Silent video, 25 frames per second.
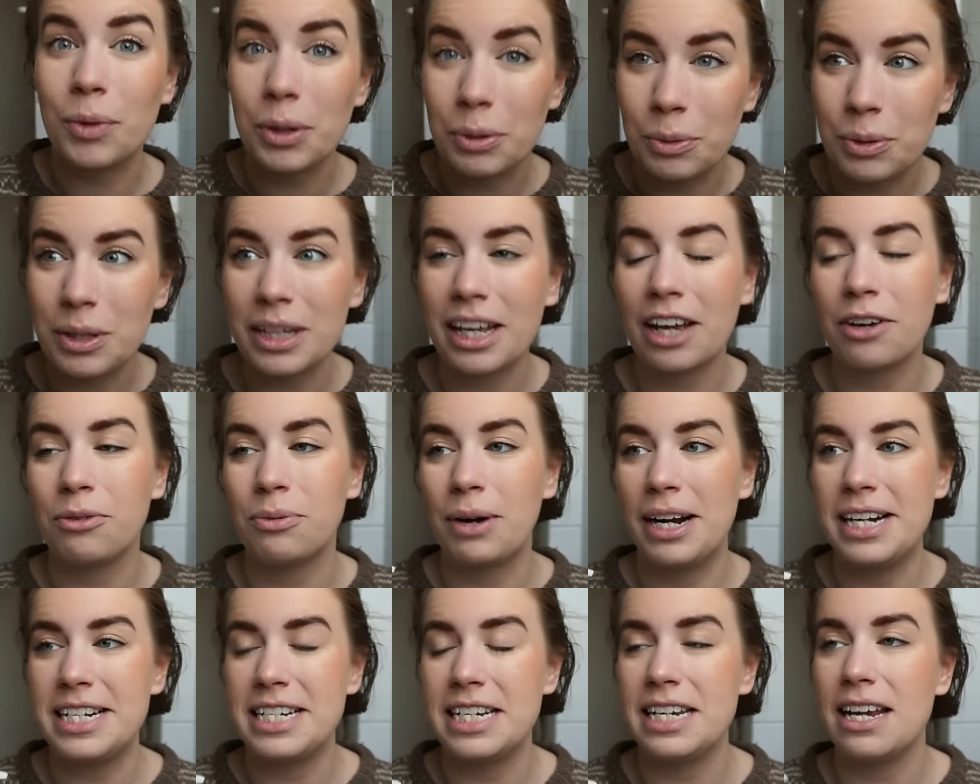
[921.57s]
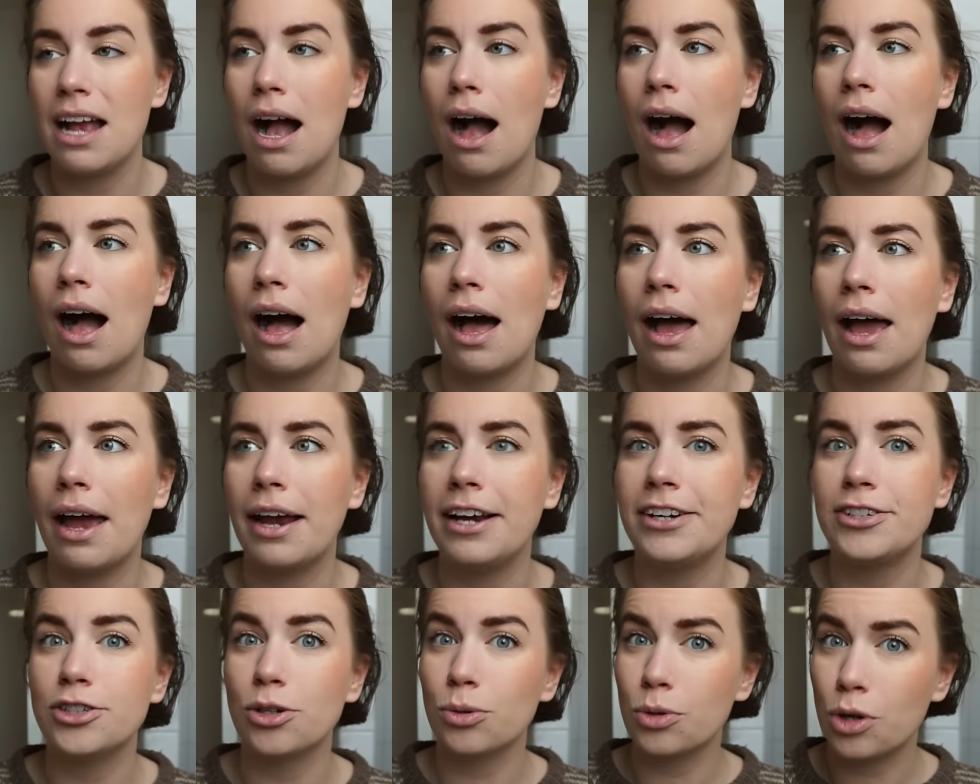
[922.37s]
We will get ready.
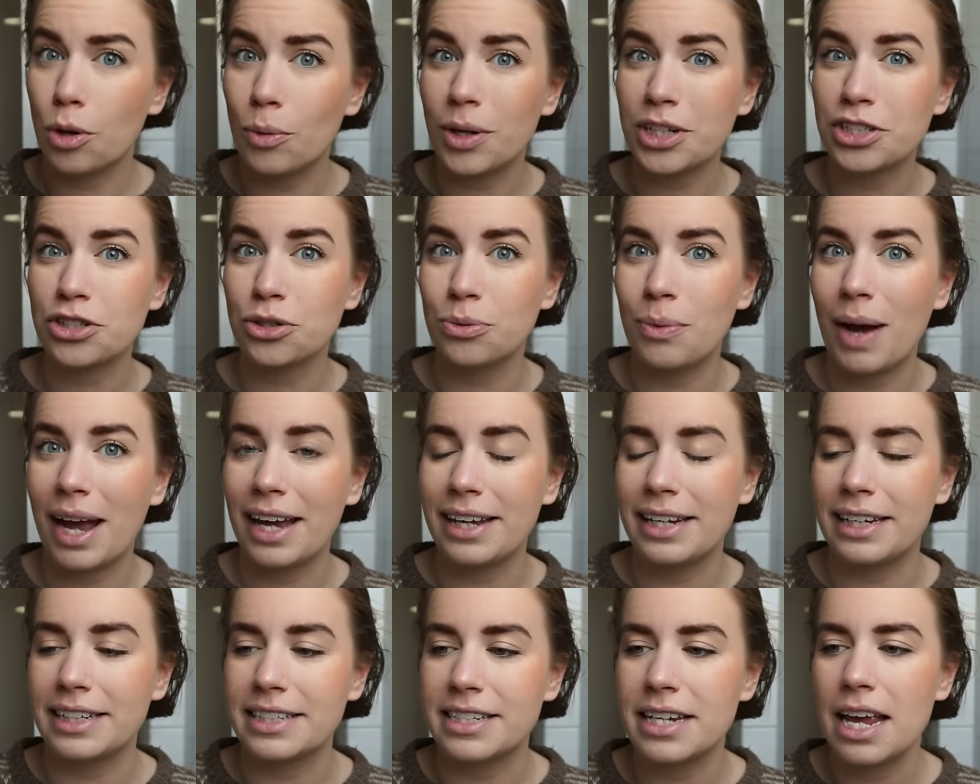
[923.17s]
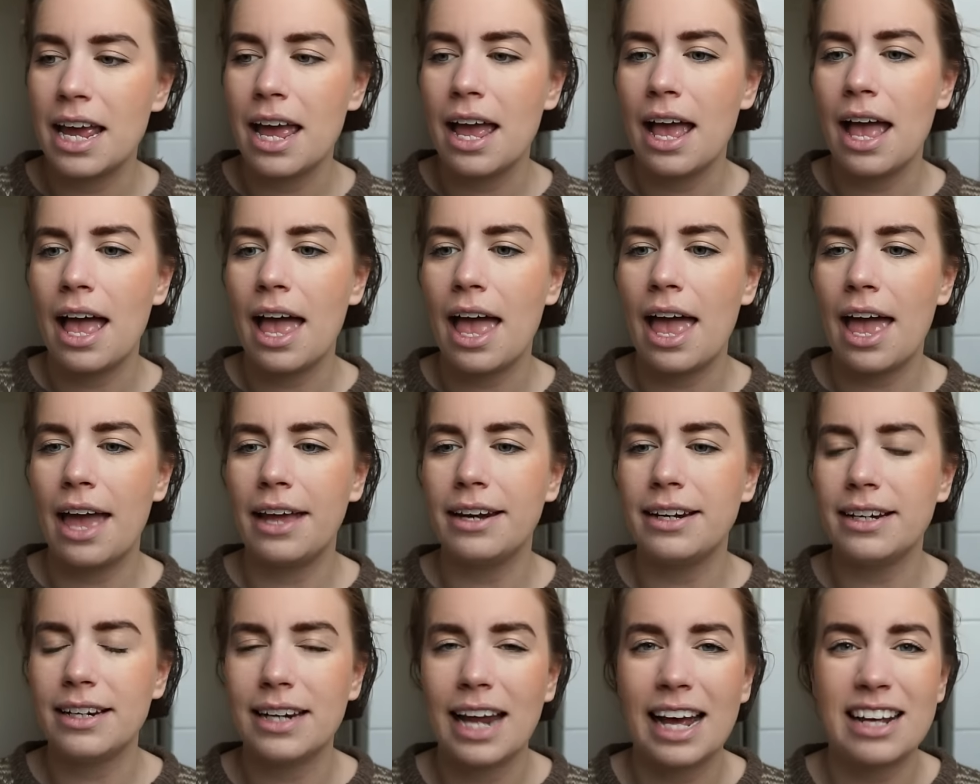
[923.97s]
I don't know what to wear yet
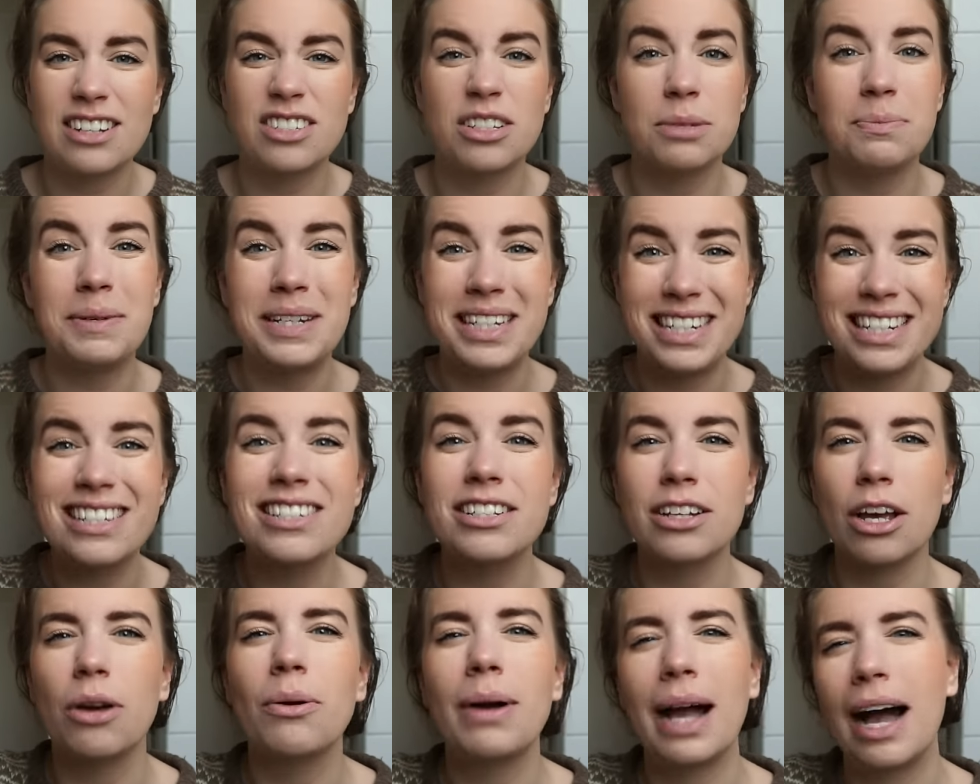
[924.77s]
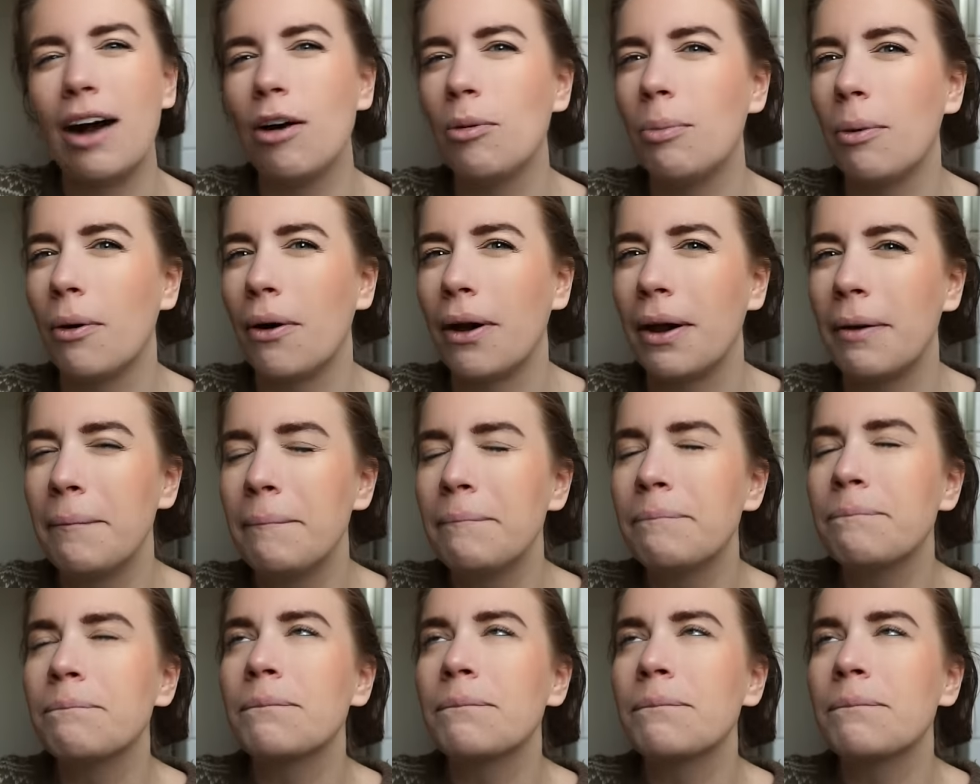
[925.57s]
and it has to be disco cowboy.